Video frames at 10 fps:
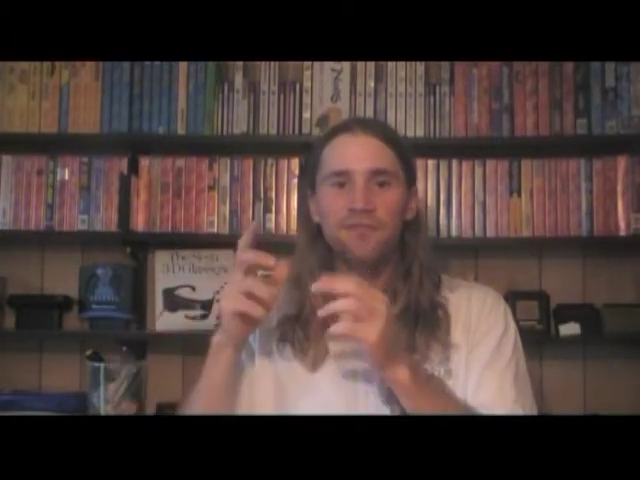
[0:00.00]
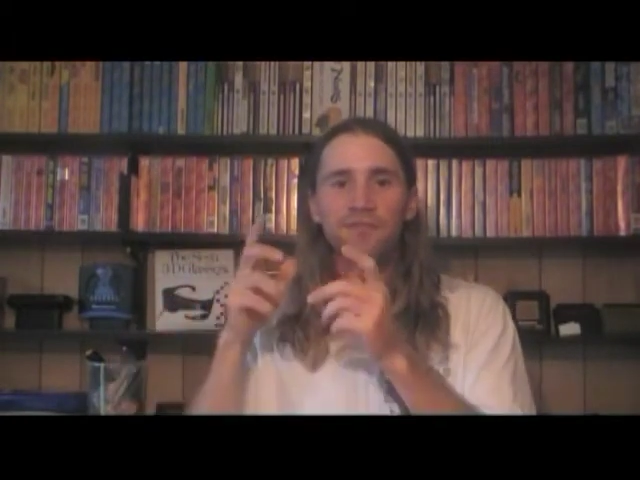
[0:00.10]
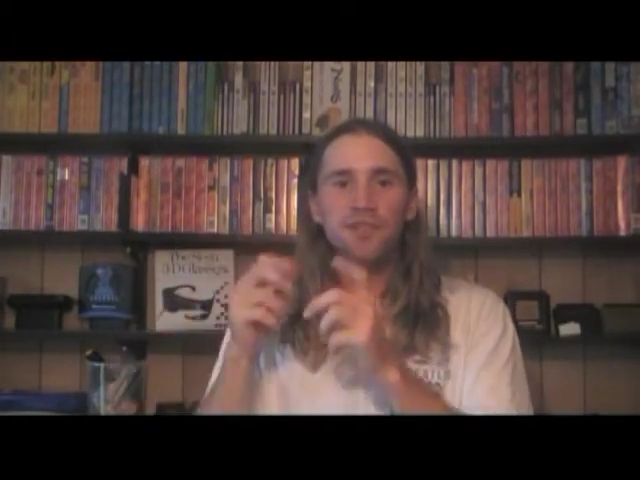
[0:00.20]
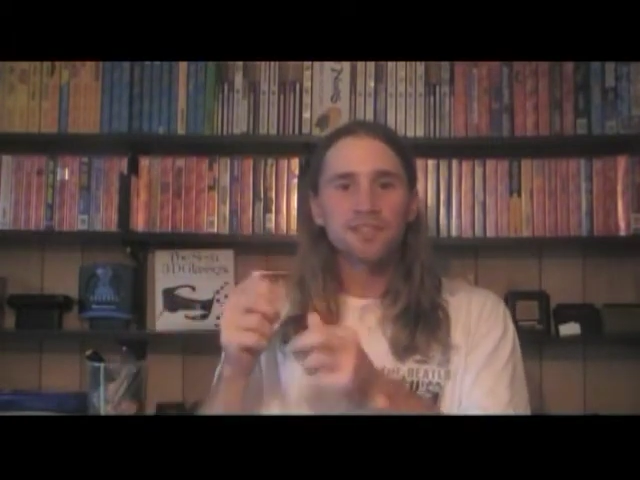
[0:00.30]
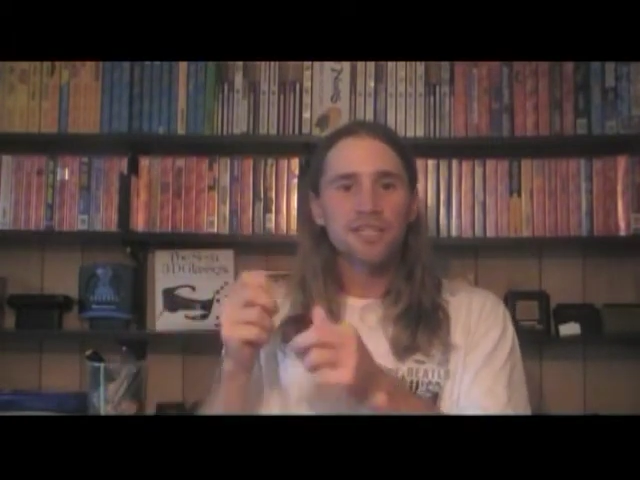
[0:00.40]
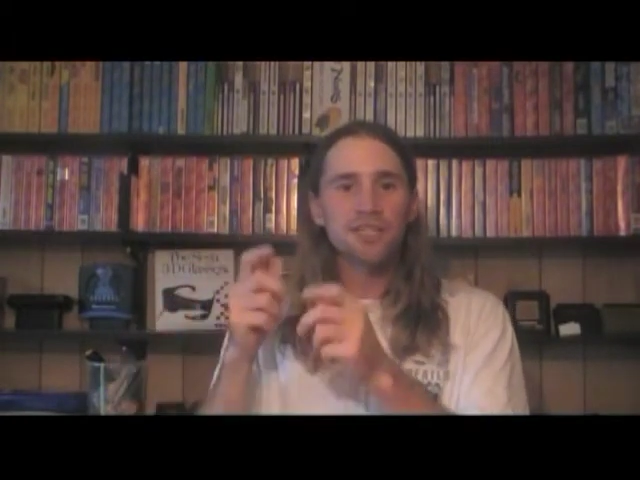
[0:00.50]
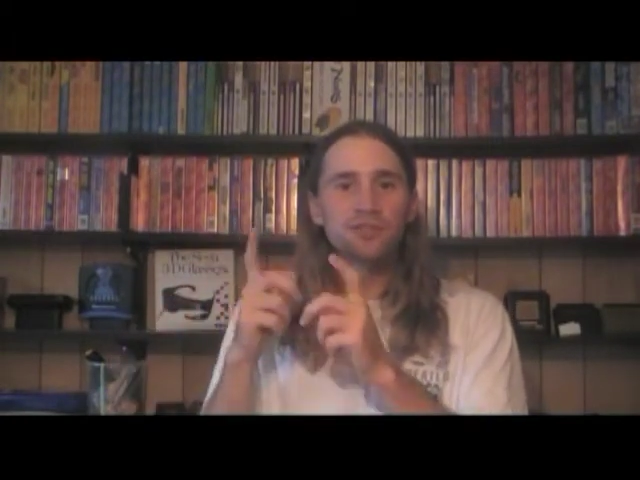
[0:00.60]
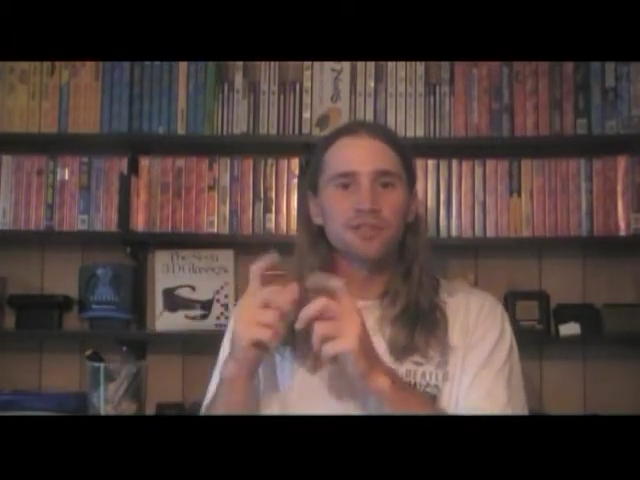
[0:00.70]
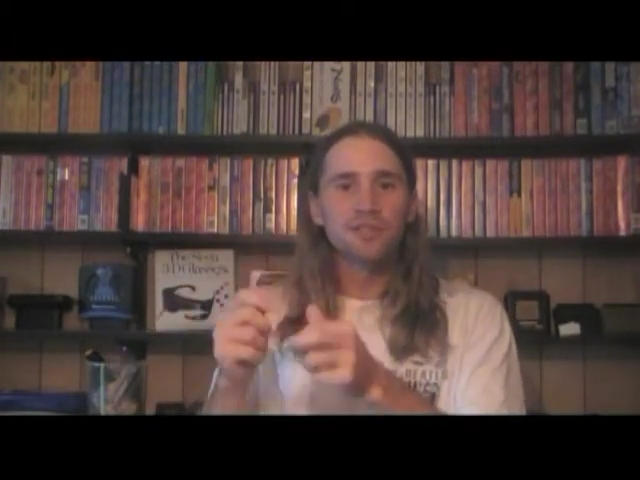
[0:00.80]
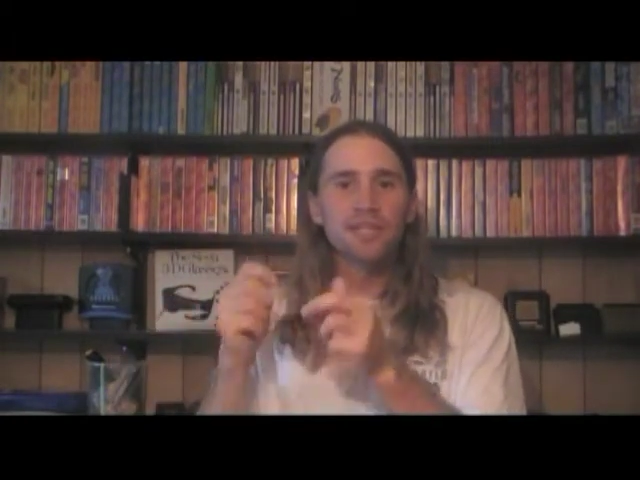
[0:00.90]
it feels like
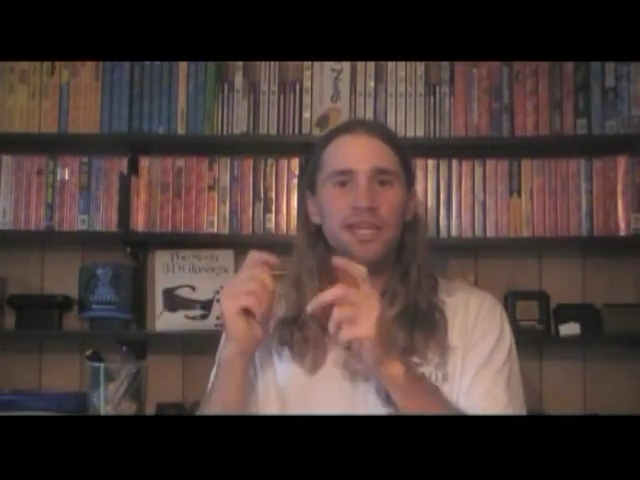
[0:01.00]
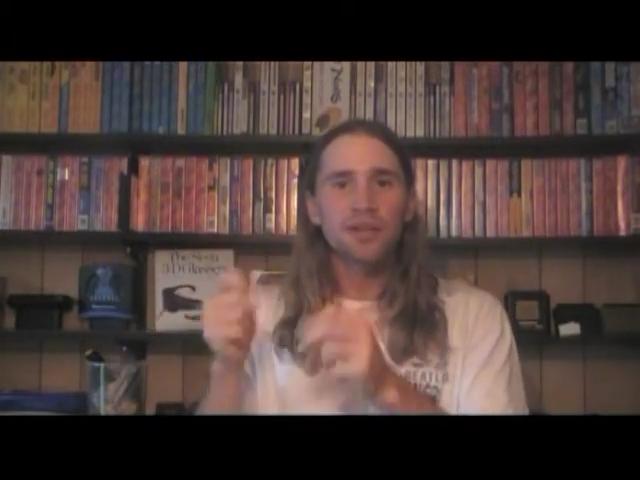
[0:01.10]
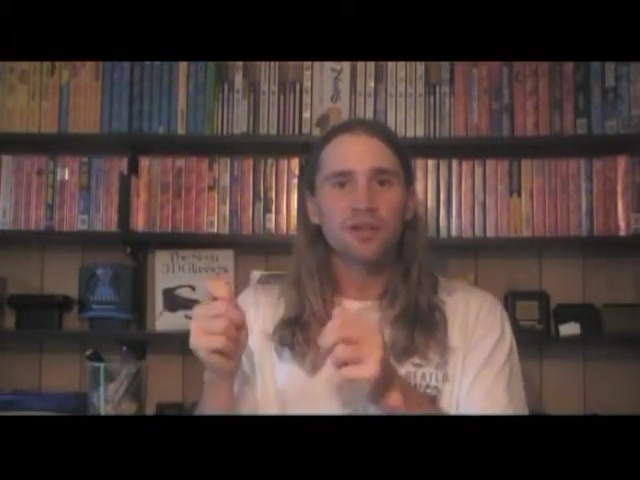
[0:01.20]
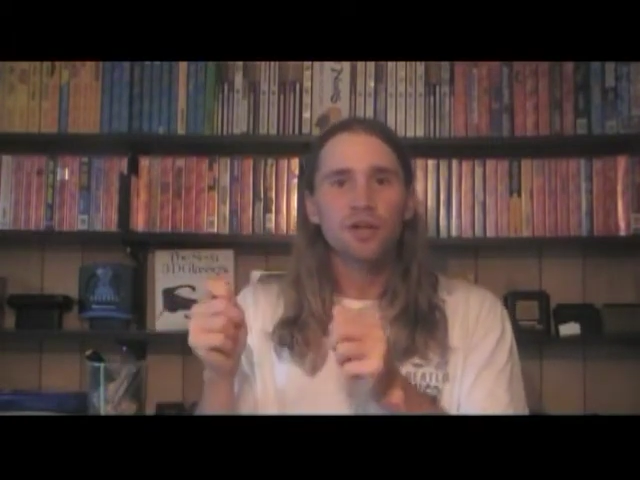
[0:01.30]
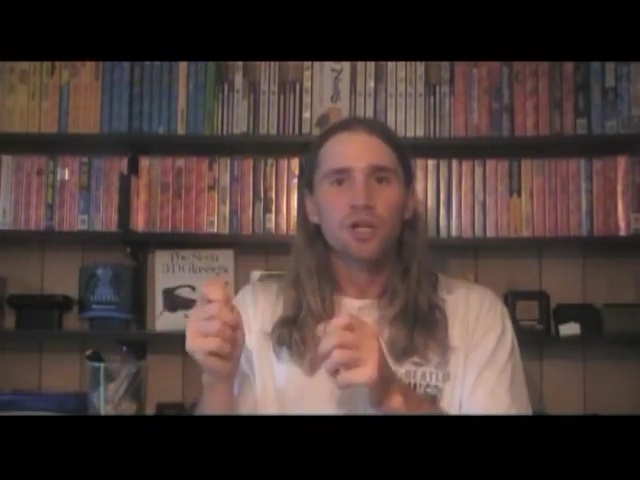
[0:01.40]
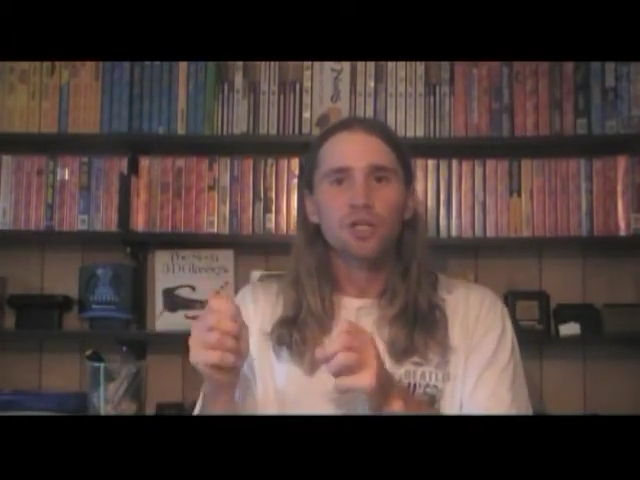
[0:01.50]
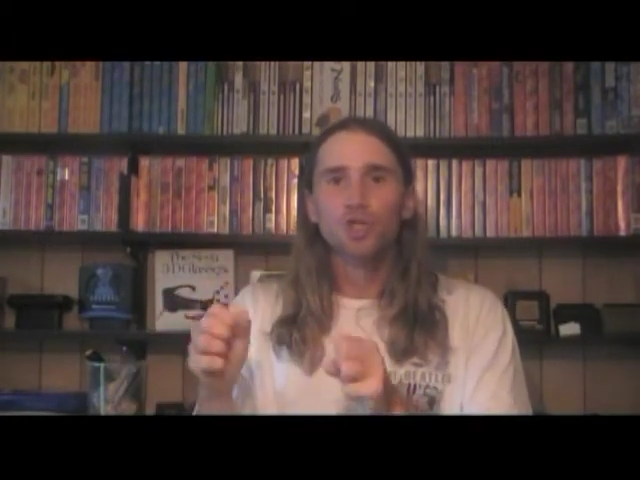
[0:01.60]
the real deal,